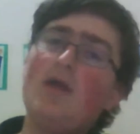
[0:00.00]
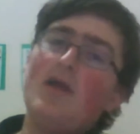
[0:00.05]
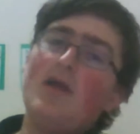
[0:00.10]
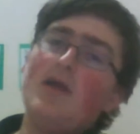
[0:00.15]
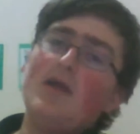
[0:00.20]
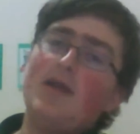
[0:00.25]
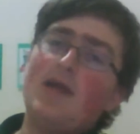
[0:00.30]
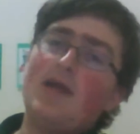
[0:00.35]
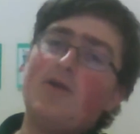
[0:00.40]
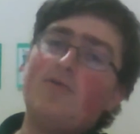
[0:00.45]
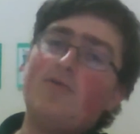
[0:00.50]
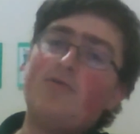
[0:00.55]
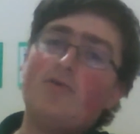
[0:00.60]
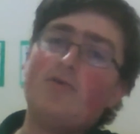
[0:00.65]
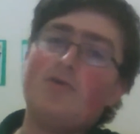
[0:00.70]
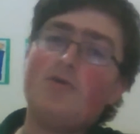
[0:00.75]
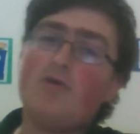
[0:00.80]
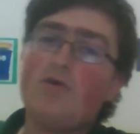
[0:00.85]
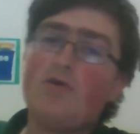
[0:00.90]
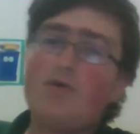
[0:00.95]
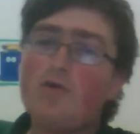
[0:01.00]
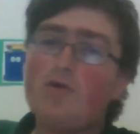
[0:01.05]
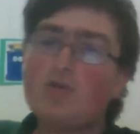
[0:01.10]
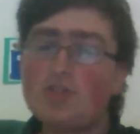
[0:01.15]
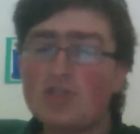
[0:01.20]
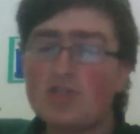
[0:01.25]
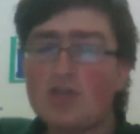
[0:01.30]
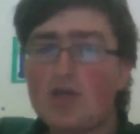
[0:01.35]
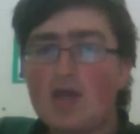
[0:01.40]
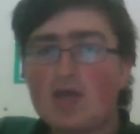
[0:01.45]
Now, onto
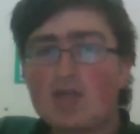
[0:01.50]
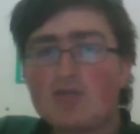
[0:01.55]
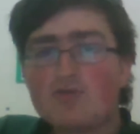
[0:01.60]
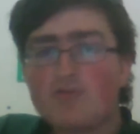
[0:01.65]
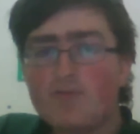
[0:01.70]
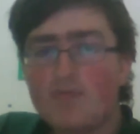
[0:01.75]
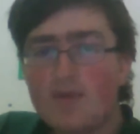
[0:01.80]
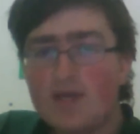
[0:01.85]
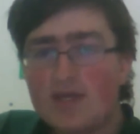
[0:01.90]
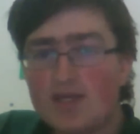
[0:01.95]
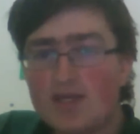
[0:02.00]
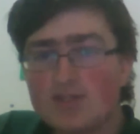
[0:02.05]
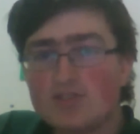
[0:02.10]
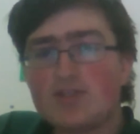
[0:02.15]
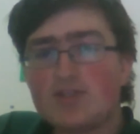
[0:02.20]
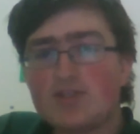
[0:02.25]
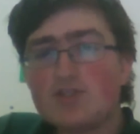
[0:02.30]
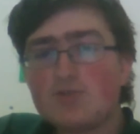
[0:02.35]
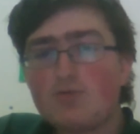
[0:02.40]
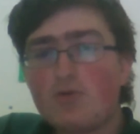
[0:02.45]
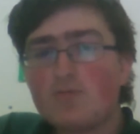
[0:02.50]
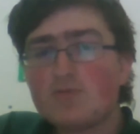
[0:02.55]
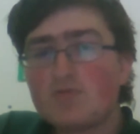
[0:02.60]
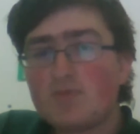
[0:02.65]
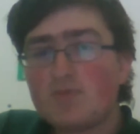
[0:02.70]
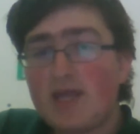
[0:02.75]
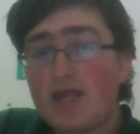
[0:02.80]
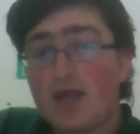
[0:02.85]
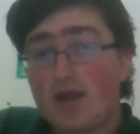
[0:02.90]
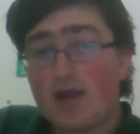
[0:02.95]
the actual minions. This one was
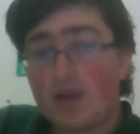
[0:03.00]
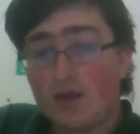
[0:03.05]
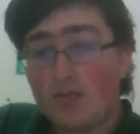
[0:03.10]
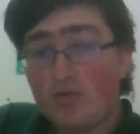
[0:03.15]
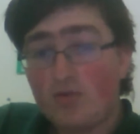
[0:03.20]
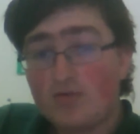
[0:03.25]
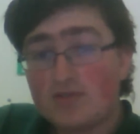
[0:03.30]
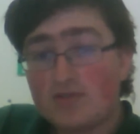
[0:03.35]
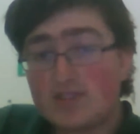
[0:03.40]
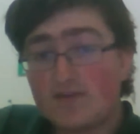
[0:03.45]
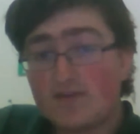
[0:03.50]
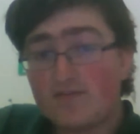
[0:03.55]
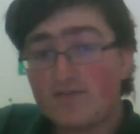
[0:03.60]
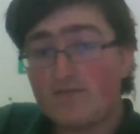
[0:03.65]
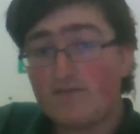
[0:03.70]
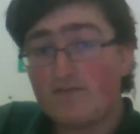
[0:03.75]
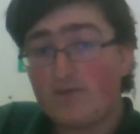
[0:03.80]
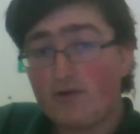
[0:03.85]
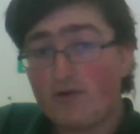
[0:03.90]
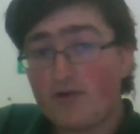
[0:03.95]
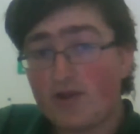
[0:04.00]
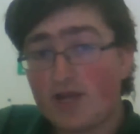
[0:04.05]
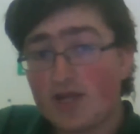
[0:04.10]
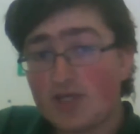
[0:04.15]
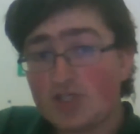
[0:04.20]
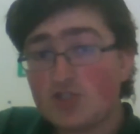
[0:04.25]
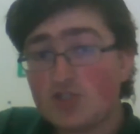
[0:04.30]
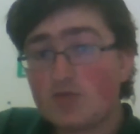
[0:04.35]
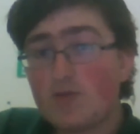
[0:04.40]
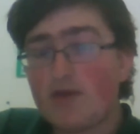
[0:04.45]
playing a couple different
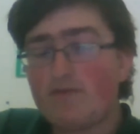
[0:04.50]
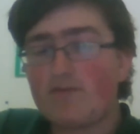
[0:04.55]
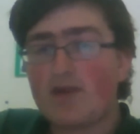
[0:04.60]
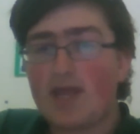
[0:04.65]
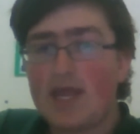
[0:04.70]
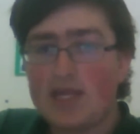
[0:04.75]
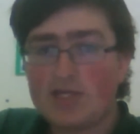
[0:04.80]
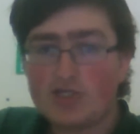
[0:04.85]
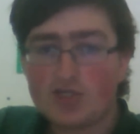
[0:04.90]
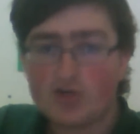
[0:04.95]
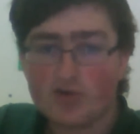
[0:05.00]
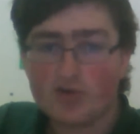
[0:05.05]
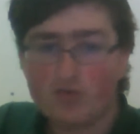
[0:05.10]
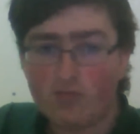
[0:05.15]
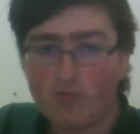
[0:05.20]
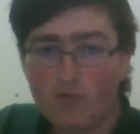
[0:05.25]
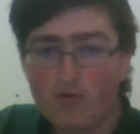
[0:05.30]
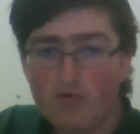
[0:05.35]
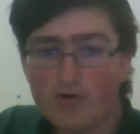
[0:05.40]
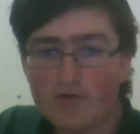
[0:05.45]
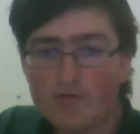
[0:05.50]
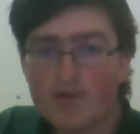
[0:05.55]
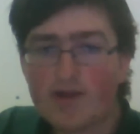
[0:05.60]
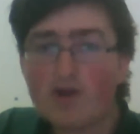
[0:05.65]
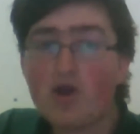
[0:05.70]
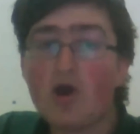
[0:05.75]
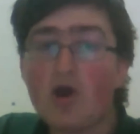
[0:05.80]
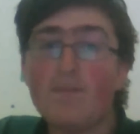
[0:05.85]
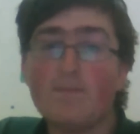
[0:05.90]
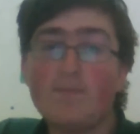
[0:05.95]
variations. We have an Ancient of War in there,
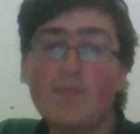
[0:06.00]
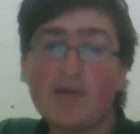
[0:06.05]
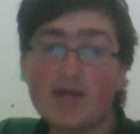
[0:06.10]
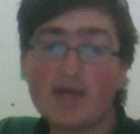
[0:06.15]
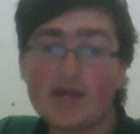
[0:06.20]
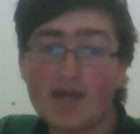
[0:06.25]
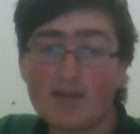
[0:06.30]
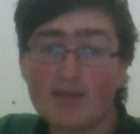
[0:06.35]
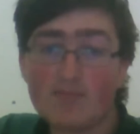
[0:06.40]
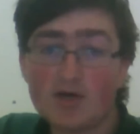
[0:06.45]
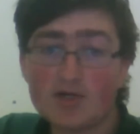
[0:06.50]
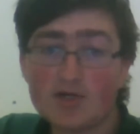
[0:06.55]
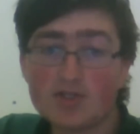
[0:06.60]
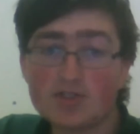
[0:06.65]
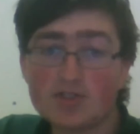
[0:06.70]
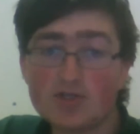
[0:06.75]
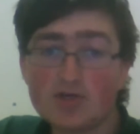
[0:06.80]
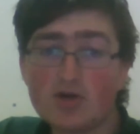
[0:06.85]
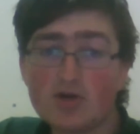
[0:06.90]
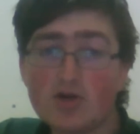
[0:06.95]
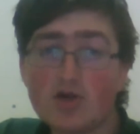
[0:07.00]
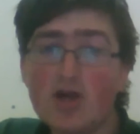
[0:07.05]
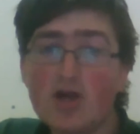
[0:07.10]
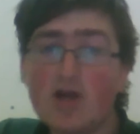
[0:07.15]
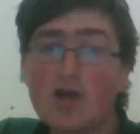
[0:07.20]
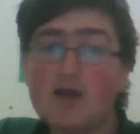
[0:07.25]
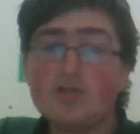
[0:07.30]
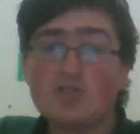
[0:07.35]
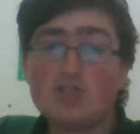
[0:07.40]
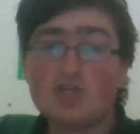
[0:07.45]
a Big Game Hunter,
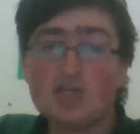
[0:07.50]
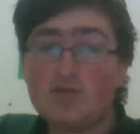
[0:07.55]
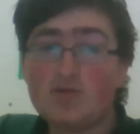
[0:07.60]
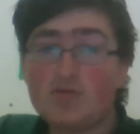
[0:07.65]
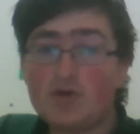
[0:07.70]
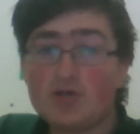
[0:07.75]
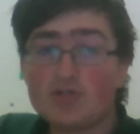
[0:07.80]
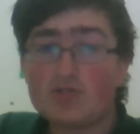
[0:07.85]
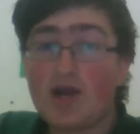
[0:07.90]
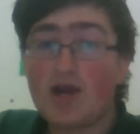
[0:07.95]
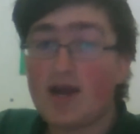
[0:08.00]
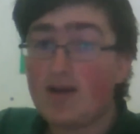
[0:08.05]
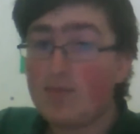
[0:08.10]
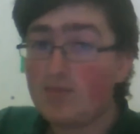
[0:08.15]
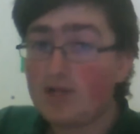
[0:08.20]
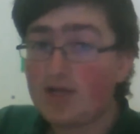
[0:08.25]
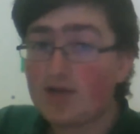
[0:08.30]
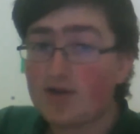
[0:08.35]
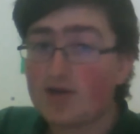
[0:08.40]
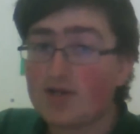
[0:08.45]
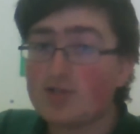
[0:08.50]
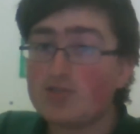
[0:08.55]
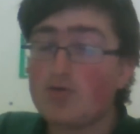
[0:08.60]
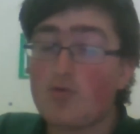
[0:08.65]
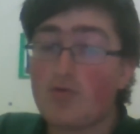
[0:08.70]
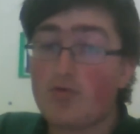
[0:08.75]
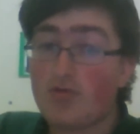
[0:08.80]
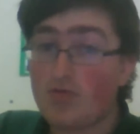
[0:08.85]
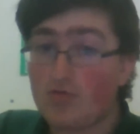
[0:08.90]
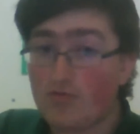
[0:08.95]
Tinkmaster, and Black Knight, so
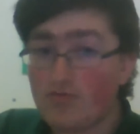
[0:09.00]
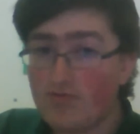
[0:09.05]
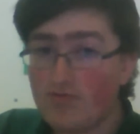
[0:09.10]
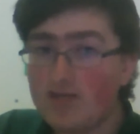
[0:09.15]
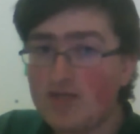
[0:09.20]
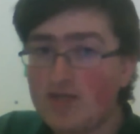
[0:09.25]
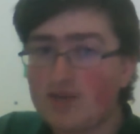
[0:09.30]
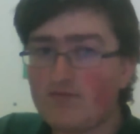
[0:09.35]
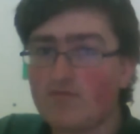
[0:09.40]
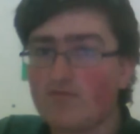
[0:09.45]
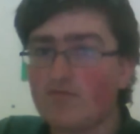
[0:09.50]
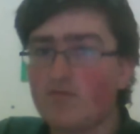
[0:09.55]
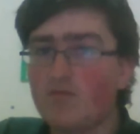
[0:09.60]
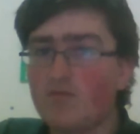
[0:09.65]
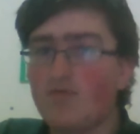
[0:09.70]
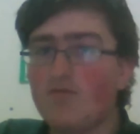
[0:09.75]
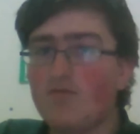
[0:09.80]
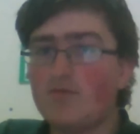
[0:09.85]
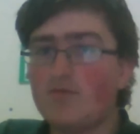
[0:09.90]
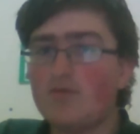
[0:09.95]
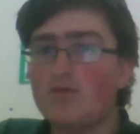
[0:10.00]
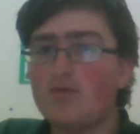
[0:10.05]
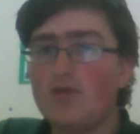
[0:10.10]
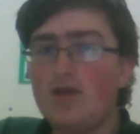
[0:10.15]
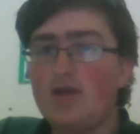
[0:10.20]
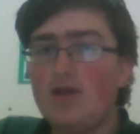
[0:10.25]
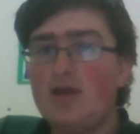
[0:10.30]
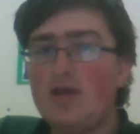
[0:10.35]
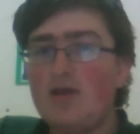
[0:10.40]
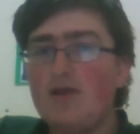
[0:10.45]
3 different removal
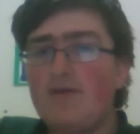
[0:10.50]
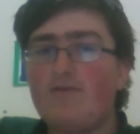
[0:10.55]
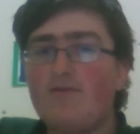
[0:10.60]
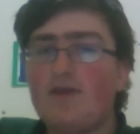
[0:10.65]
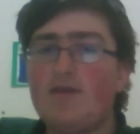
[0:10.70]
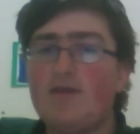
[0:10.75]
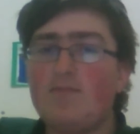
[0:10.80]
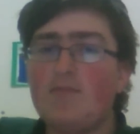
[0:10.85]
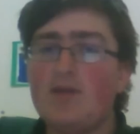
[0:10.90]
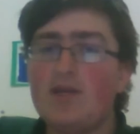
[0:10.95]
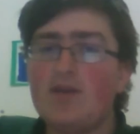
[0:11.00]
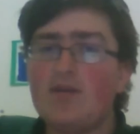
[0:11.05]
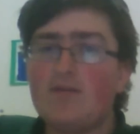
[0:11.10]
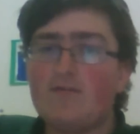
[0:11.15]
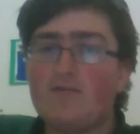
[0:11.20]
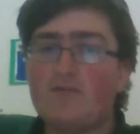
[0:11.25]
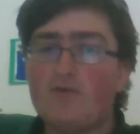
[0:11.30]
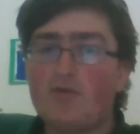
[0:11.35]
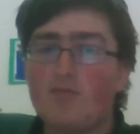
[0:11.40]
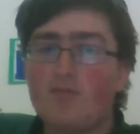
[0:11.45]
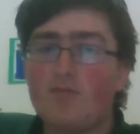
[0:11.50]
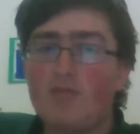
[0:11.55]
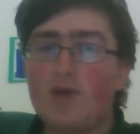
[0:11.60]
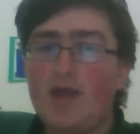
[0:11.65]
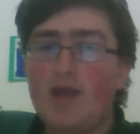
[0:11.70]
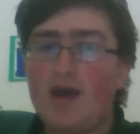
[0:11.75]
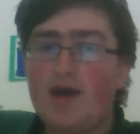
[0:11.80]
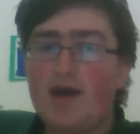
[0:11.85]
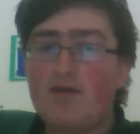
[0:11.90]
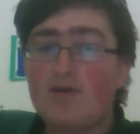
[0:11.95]
in minion form. We
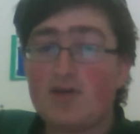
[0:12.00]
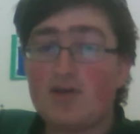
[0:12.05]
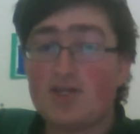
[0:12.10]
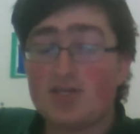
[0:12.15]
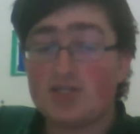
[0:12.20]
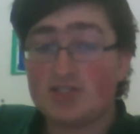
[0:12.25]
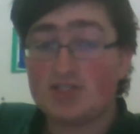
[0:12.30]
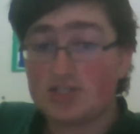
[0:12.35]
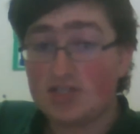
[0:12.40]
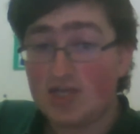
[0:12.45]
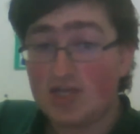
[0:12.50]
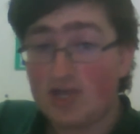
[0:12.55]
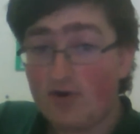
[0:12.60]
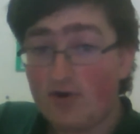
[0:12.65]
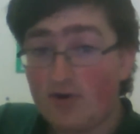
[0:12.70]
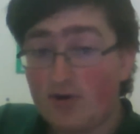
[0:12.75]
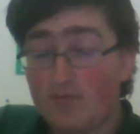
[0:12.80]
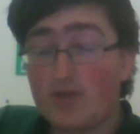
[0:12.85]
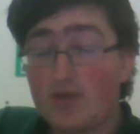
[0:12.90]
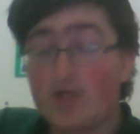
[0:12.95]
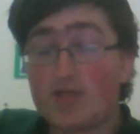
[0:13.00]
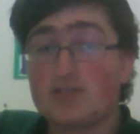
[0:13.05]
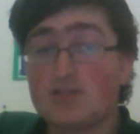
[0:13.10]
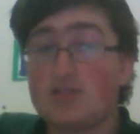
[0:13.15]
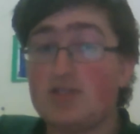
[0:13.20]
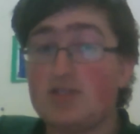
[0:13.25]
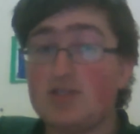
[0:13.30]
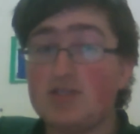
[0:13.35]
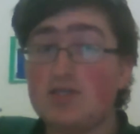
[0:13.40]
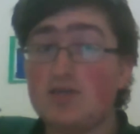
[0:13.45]
have a Ysera, because
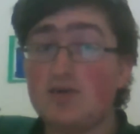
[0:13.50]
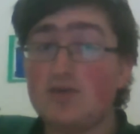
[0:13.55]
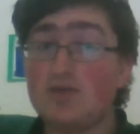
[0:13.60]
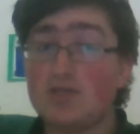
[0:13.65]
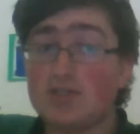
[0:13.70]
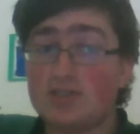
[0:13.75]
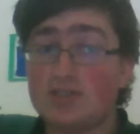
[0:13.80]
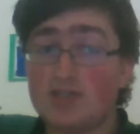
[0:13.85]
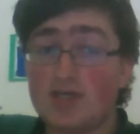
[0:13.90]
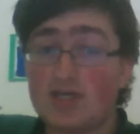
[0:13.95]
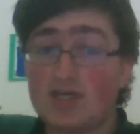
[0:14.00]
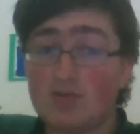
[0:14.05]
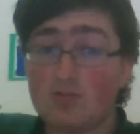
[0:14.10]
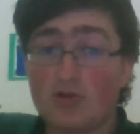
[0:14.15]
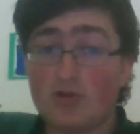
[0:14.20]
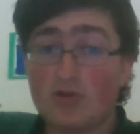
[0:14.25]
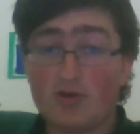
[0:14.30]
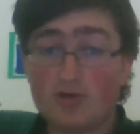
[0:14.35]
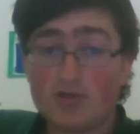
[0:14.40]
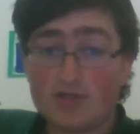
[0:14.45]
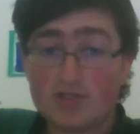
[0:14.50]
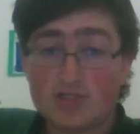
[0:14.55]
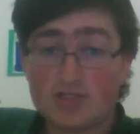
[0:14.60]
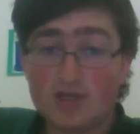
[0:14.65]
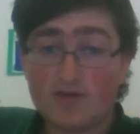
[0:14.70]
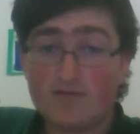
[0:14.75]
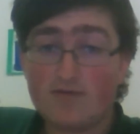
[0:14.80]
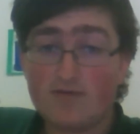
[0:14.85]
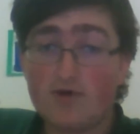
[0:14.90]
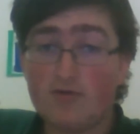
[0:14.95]
Ysera doesn't die to a lot of the
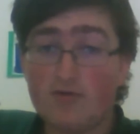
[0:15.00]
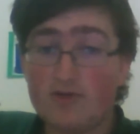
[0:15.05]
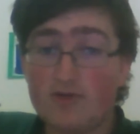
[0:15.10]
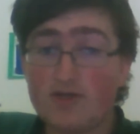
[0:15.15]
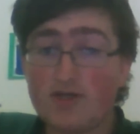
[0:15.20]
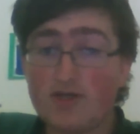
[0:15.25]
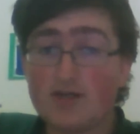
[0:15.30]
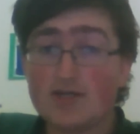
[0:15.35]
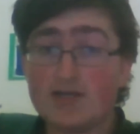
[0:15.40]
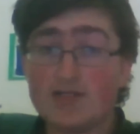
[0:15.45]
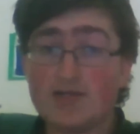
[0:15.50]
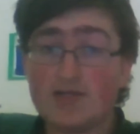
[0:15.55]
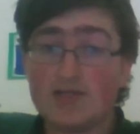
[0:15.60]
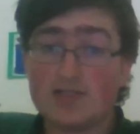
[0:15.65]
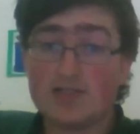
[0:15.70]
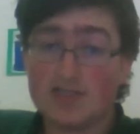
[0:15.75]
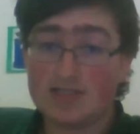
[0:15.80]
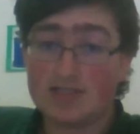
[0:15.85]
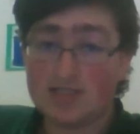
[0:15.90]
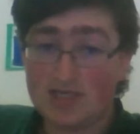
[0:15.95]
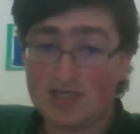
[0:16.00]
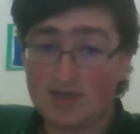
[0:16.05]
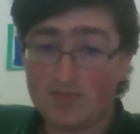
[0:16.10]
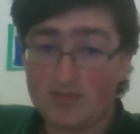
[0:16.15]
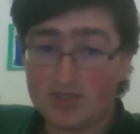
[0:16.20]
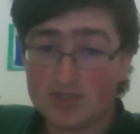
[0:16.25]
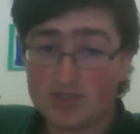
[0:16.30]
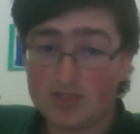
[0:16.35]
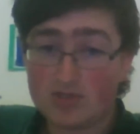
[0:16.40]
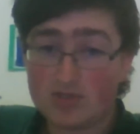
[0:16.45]
stuff, it only dies to things like
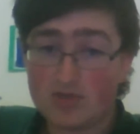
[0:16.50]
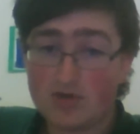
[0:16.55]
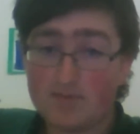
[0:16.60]
Tinkmaster.